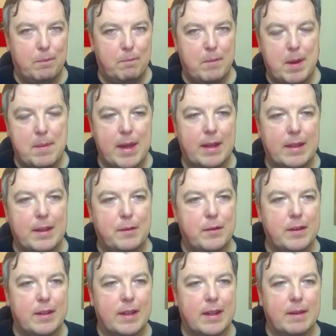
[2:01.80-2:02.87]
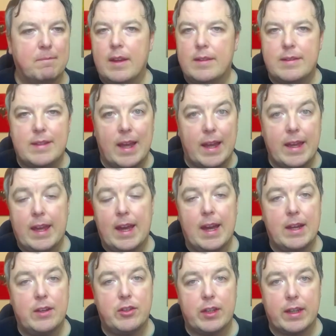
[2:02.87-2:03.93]
Maybe a different time.
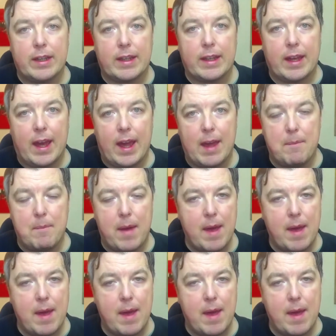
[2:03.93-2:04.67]
Psychiatric um,